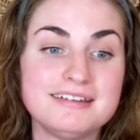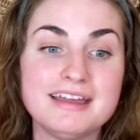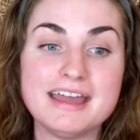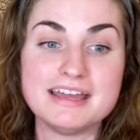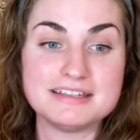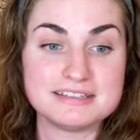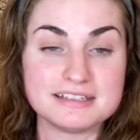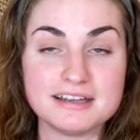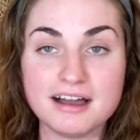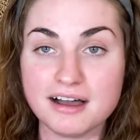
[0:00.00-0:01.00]
is
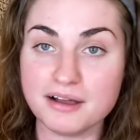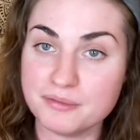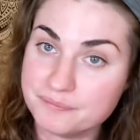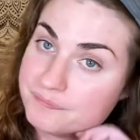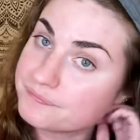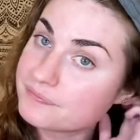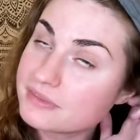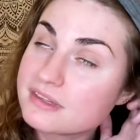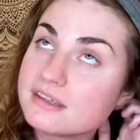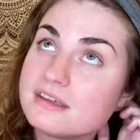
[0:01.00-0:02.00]

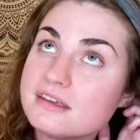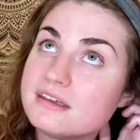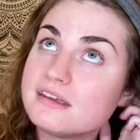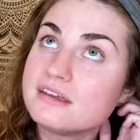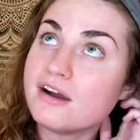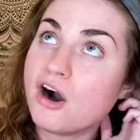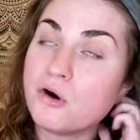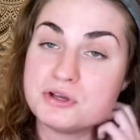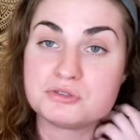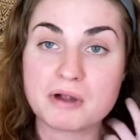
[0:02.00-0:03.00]

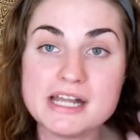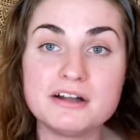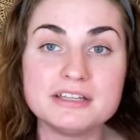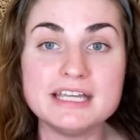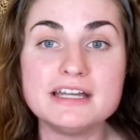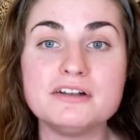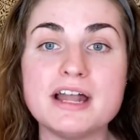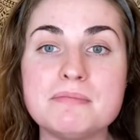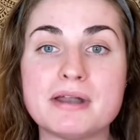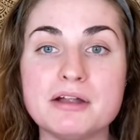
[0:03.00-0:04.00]
always right on the
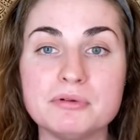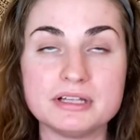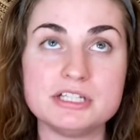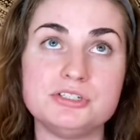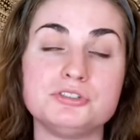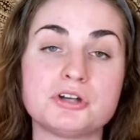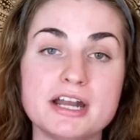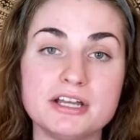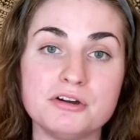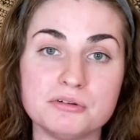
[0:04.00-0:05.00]
internet, but I really do try
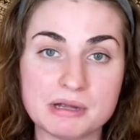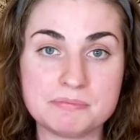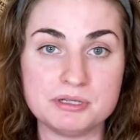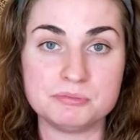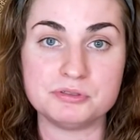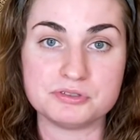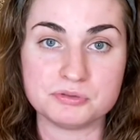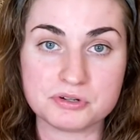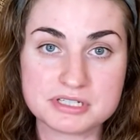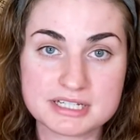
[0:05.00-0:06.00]
to go to reputable
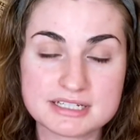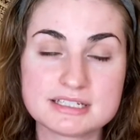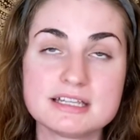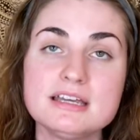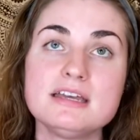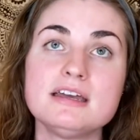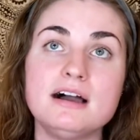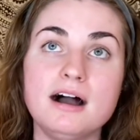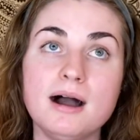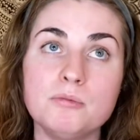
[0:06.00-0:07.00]
sources
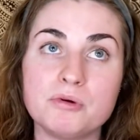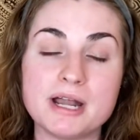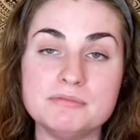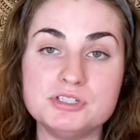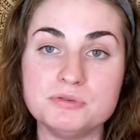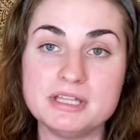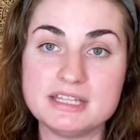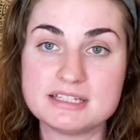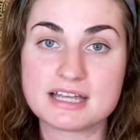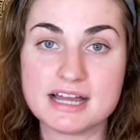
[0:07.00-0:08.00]
when I'm doing
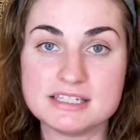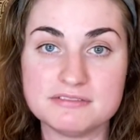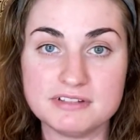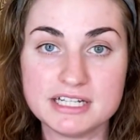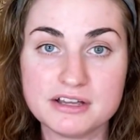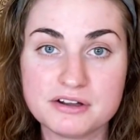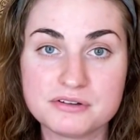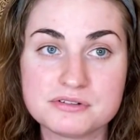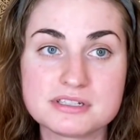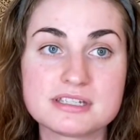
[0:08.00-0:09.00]
these kinds of
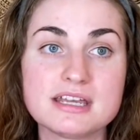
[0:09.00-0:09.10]
videos.